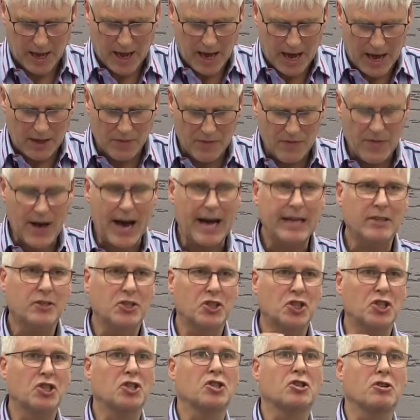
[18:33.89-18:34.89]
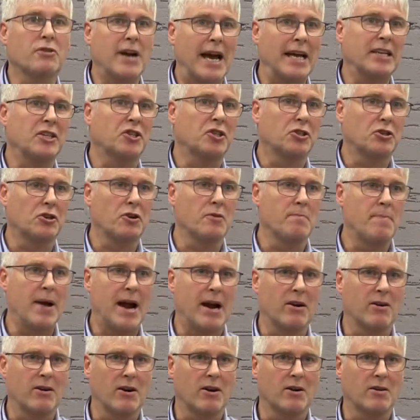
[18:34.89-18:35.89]
And that stretcher
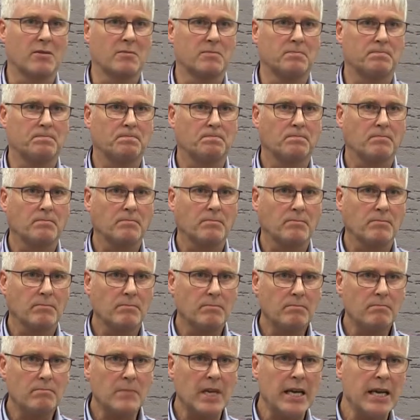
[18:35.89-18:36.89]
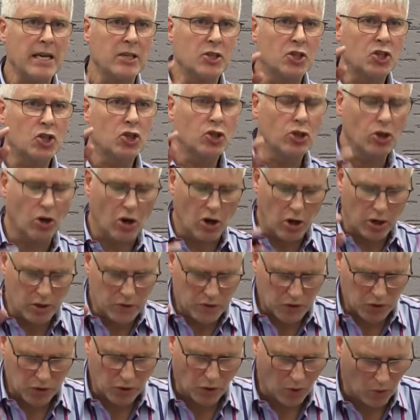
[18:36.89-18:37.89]
bearer is
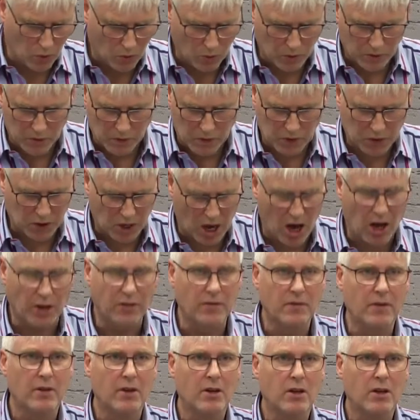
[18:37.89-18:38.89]
God's own Son,